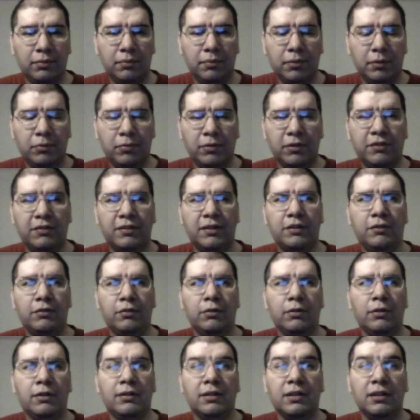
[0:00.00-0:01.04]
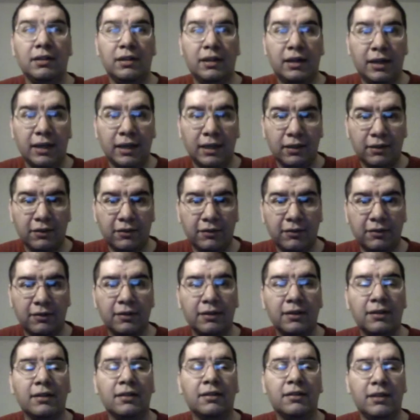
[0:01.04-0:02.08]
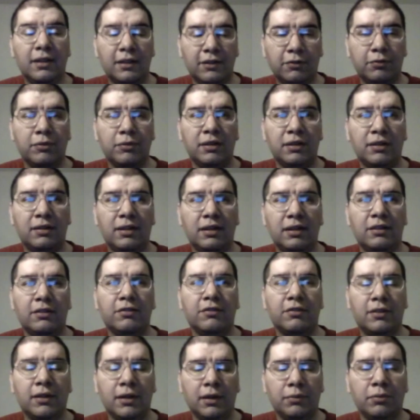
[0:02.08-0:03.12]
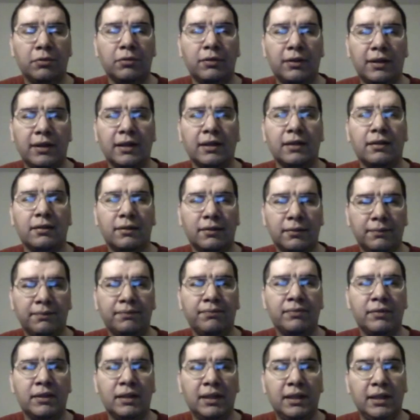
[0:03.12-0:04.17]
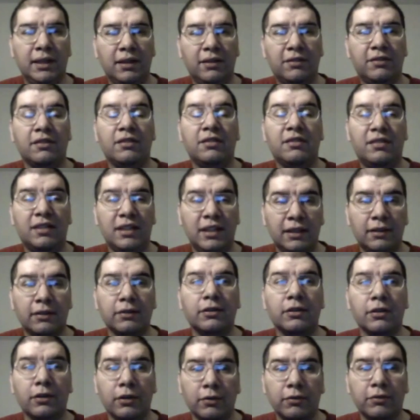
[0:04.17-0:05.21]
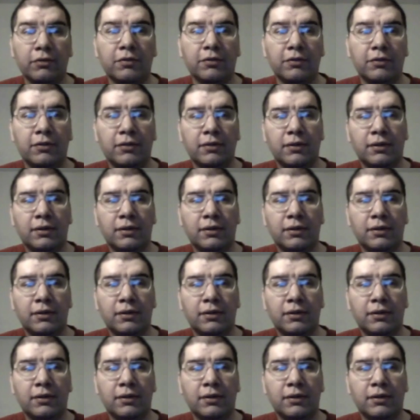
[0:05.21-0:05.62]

But once they turned on the lights, that's when they discovered that he is indeed a ghost.